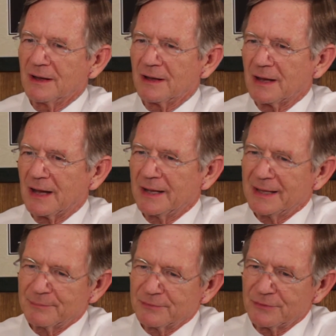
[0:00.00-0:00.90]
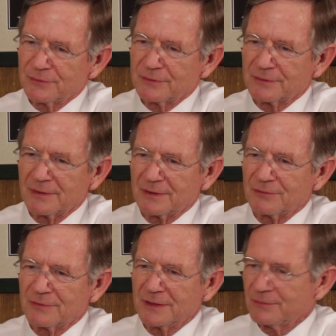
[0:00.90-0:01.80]
Uh, I happen to
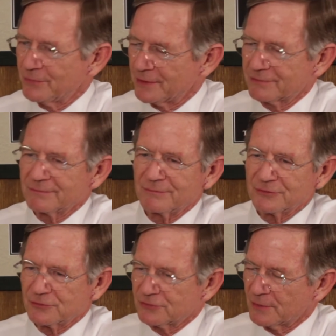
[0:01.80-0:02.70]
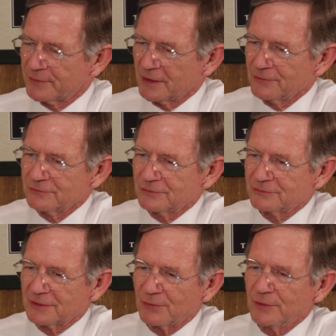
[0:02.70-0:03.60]
agree with Mister Trump and others who
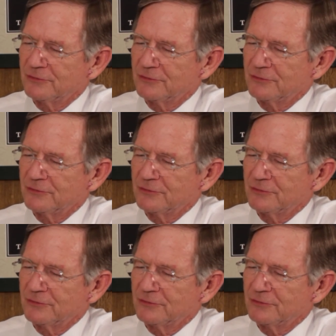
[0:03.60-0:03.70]
say we